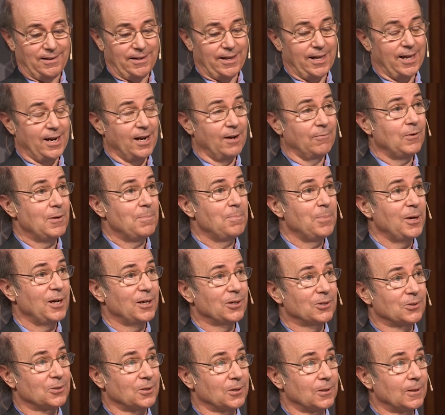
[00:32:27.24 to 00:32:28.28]
At every
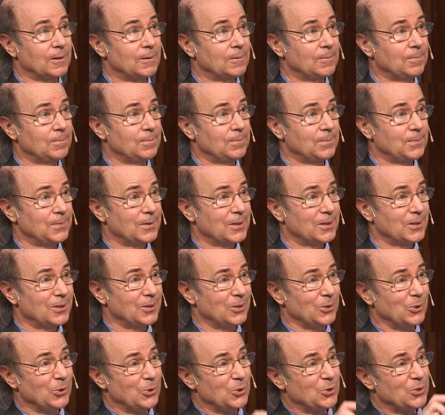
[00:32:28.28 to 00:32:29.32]
pixel,
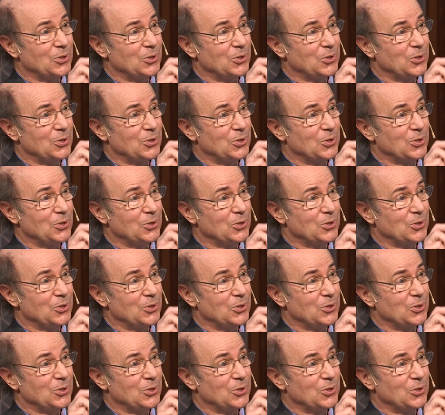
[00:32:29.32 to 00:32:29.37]
you're